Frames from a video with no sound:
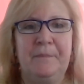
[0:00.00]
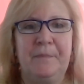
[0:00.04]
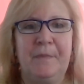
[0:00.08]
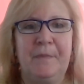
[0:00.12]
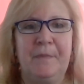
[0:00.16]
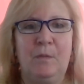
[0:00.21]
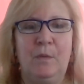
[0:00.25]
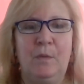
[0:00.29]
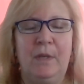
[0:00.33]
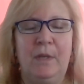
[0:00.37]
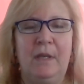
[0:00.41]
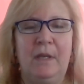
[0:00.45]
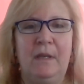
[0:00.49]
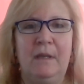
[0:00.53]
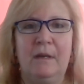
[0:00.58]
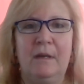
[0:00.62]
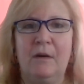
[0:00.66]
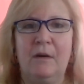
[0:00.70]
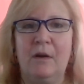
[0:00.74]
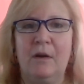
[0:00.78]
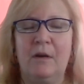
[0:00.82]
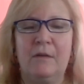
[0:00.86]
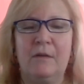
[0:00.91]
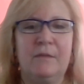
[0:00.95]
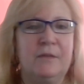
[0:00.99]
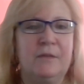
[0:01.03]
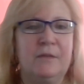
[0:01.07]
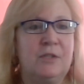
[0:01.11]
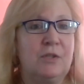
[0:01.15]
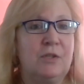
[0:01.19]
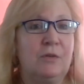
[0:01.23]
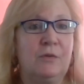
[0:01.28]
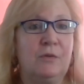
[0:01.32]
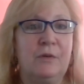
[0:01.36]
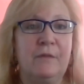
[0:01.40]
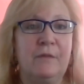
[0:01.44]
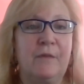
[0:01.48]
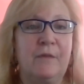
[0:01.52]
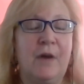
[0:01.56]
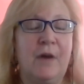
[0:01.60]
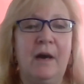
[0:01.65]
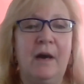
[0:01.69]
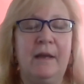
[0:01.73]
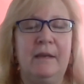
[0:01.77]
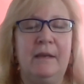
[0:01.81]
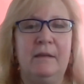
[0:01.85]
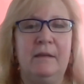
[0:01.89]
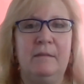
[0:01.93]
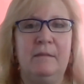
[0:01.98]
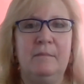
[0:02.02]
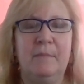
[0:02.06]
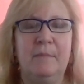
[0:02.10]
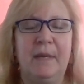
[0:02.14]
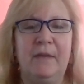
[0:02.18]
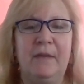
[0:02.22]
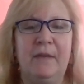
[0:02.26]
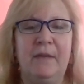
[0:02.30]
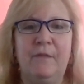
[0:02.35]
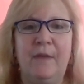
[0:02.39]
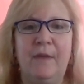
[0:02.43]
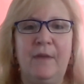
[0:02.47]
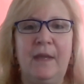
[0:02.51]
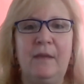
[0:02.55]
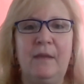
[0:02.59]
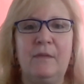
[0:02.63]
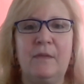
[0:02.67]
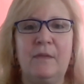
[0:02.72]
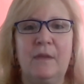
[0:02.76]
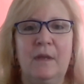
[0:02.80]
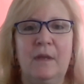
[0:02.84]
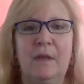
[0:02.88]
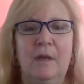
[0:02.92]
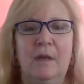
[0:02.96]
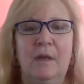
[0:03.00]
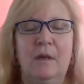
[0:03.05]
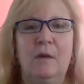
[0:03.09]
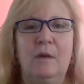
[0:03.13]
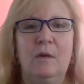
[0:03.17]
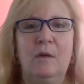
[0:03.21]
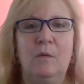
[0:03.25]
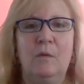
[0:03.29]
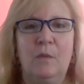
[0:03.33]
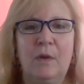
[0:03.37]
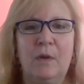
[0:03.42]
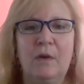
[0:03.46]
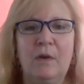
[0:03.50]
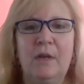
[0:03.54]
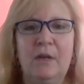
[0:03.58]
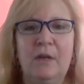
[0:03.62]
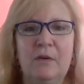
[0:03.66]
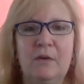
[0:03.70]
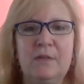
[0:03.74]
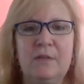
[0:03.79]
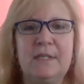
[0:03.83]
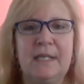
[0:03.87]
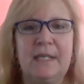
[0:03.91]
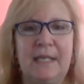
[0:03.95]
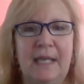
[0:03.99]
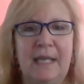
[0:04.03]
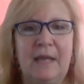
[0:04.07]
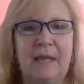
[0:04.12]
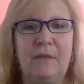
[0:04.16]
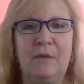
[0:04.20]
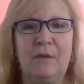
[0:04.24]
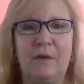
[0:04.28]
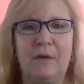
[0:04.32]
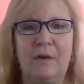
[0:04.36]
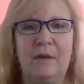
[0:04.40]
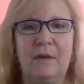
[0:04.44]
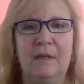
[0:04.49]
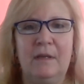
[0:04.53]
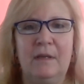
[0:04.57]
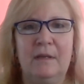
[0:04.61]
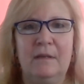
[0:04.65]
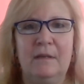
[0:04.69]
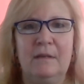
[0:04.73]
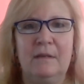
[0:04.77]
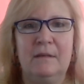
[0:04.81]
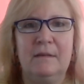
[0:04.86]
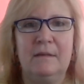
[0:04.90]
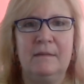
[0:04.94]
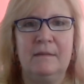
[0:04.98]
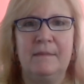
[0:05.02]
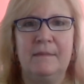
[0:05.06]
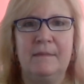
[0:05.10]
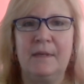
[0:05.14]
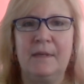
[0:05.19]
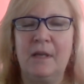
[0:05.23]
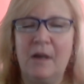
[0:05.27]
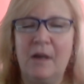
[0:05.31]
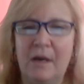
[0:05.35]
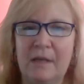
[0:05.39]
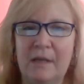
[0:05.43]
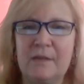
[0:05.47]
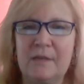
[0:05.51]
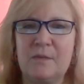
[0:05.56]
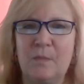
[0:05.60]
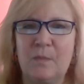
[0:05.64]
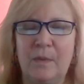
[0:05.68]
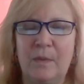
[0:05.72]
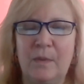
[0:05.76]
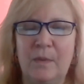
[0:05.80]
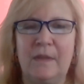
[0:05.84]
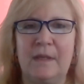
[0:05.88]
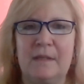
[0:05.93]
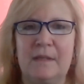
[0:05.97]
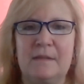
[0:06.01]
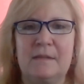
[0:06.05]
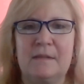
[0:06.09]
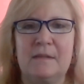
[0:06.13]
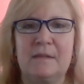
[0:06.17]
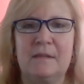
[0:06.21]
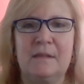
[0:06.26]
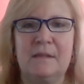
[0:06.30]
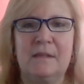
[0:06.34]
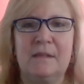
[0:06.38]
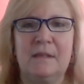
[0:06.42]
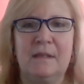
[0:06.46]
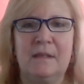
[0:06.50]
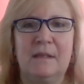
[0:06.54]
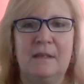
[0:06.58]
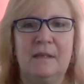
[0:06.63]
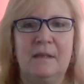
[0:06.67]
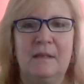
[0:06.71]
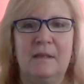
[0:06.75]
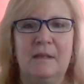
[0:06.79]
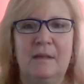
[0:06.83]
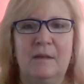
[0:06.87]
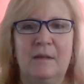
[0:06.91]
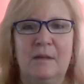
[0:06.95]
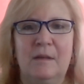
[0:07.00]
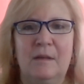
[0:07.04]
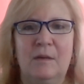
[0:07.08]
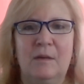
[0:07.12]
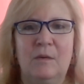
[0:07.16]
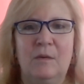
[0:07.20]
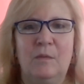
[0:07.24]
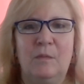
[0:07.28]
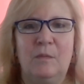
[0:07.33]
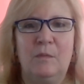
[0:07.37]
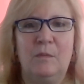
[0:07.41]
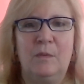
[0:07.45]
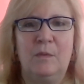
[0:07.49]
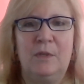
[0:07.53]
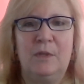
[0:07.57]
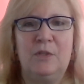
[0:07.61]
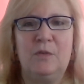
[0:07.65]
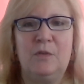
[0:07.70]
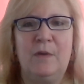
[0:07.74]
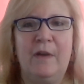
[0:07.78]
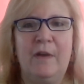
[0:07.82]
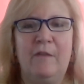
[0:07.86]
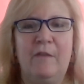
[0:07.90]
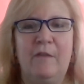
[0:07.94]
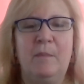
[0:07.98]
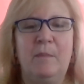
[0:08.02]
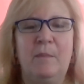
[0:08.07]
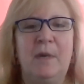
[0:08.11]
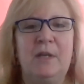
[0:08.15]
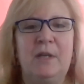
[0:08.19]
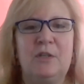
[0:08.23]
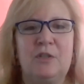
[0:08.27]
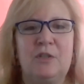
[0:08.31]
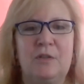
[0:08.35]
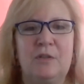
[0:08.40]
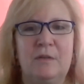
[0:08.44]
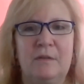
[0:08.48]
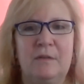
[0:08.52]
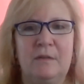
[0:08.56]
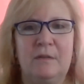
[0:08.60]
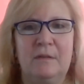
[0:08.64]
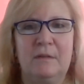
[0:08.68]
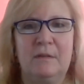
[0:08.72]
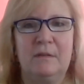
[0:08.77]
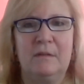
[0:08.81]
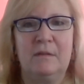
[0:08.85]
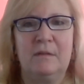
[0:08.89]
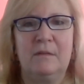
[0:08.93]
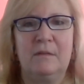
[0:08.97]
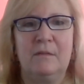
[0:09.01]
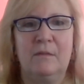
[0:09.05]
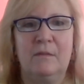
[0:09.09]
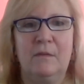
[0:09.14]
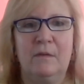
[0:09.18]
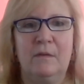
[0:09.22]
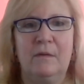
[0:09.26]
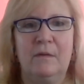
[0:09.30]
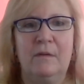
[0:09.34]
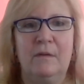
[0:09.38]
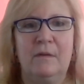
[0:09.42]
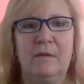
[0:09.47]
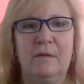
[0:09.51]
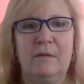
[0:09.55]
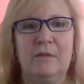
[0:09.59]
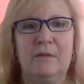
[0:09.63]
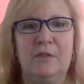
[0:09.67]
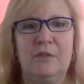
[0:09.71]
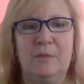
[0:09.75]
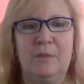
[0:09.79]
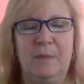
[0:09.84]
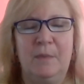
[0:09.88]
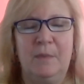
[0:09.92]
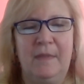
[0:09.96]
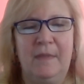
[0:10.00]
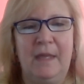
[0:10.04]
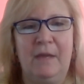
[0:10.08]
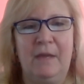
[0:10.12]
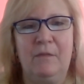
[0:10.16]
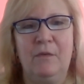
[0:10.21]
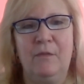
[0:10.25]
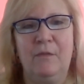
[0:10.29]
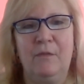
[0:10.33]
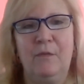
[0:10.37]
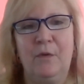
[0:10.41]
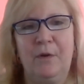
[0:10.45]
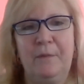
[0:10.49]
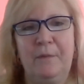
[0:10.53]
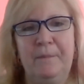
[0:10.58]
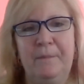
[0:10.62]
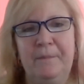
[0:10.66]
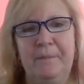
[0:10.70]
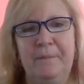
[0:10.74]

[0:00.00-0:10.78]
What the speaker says: We are the children of God, and by faith, we're here together, and God is with us. We do have much to be thankful for.